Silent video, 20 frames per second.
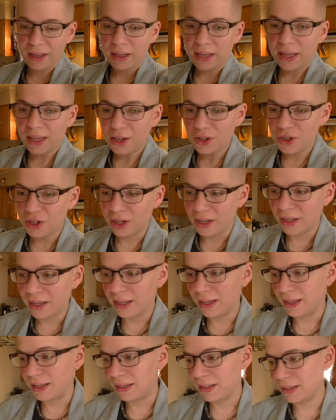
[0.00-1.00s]
Keisha
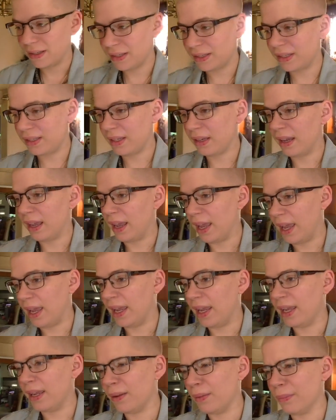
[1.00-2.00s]
is
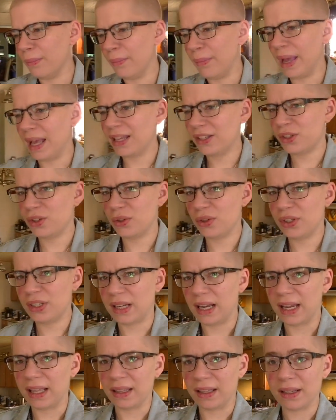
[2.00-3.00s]
a master
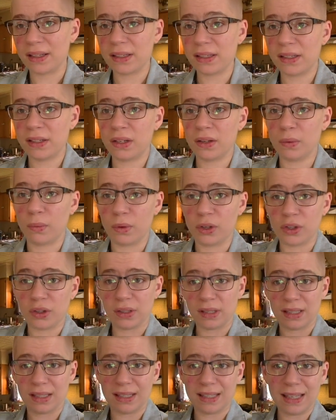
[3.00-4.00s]
stylist, which is
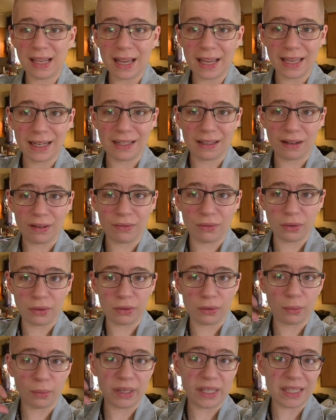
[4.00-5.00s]
the second of the
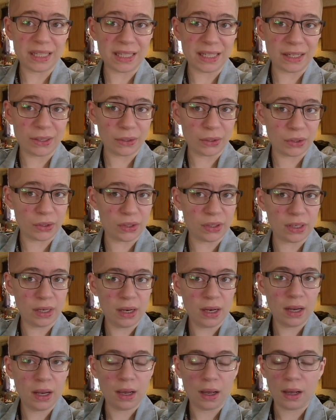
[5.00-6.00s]
three tiers
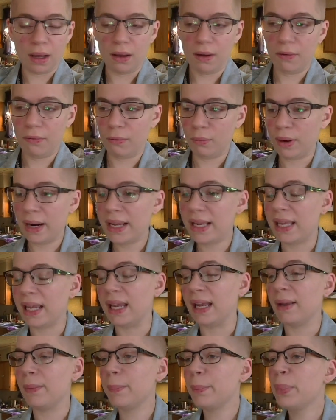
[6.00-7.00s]
of
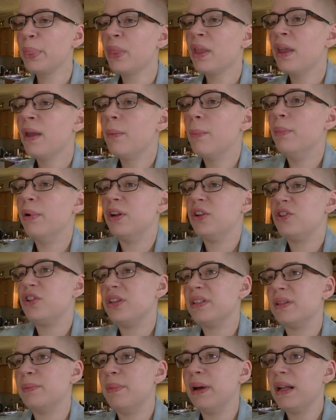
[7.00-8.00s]
ranking, but
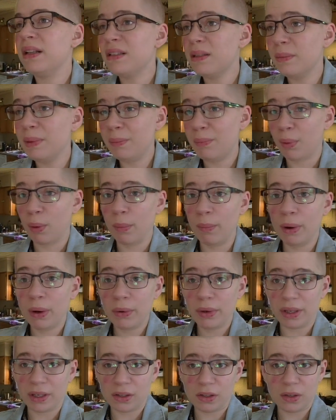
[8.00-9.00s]
she's about to be
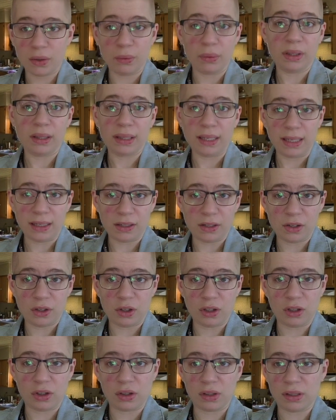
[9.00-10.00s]
promoted to elite.
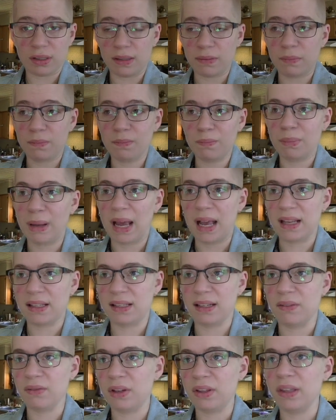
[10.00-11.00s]
She just passed
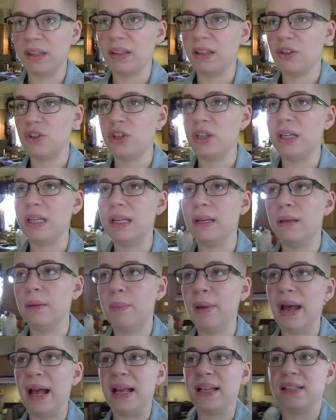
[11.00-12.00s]
everything that she needed to
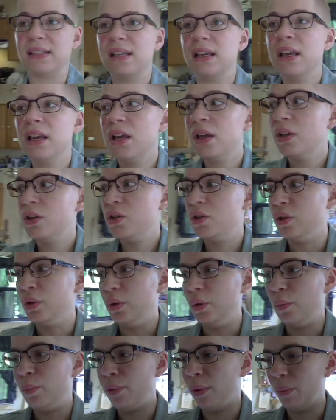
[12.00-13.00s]
pass
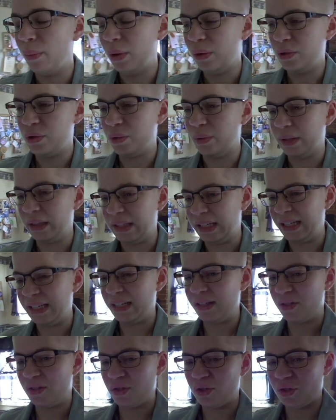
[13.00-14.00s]
to promote to elite.
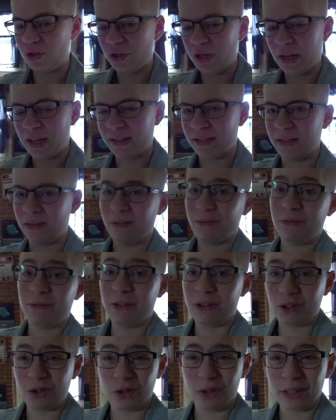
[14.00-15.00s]
It's just she hasn't
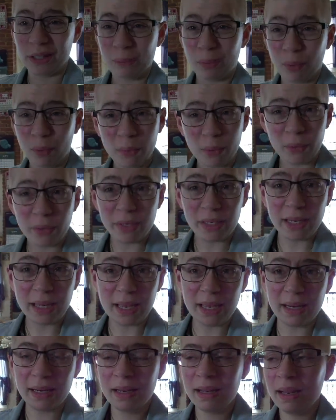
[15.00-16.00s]
officially promoted yet.